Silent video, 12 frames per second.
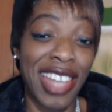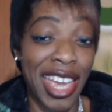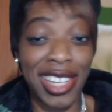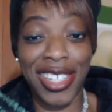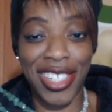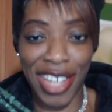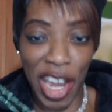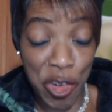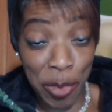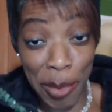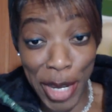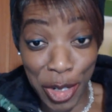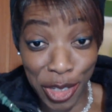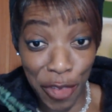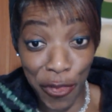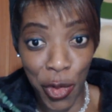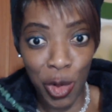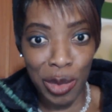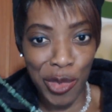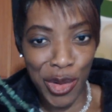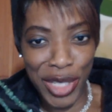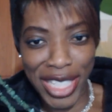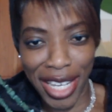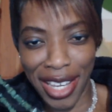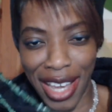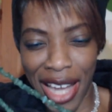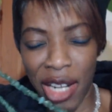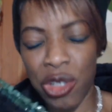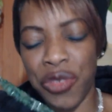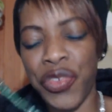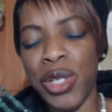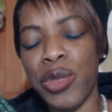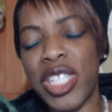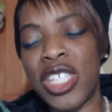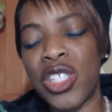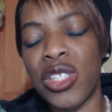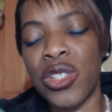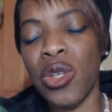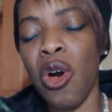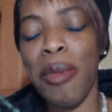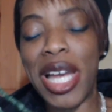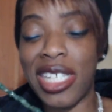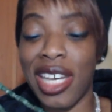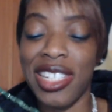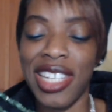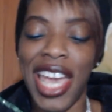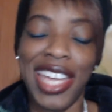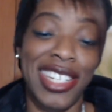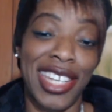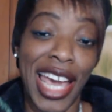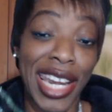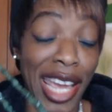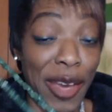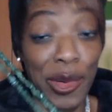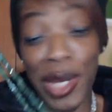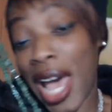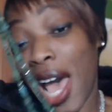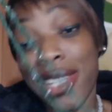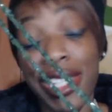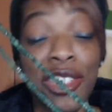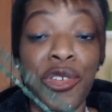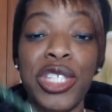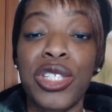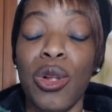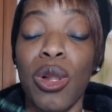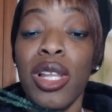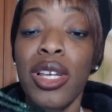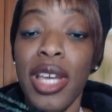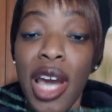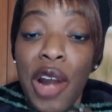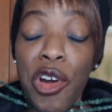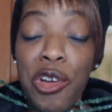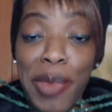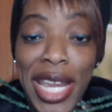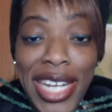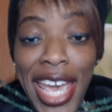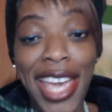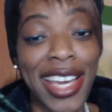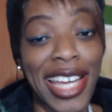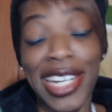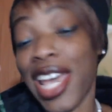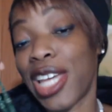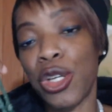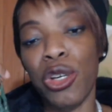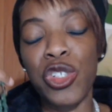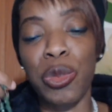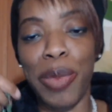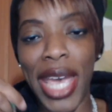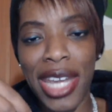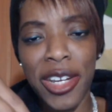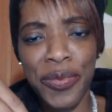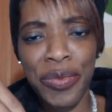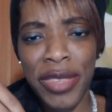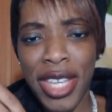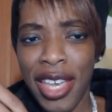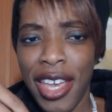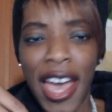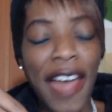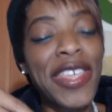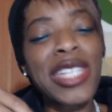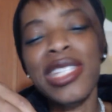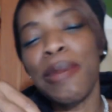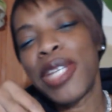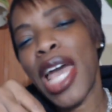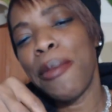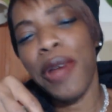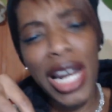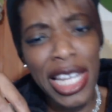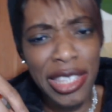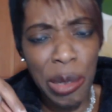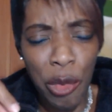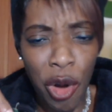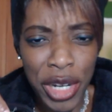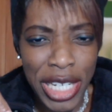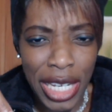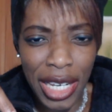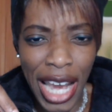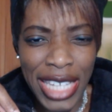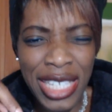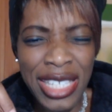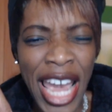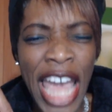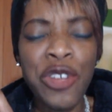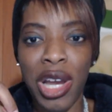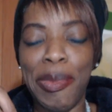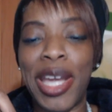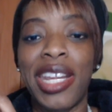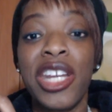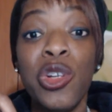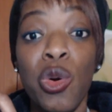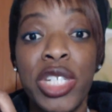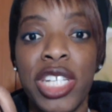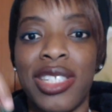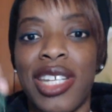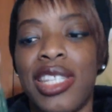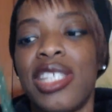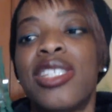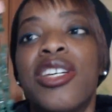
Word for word: anxiety. I remember it was a full moon day, and I was filled with so much anxiety. And I had this crystal around my neck, and I had gone to bed. And then, sometime early in the morning, I just woke up and I noticed that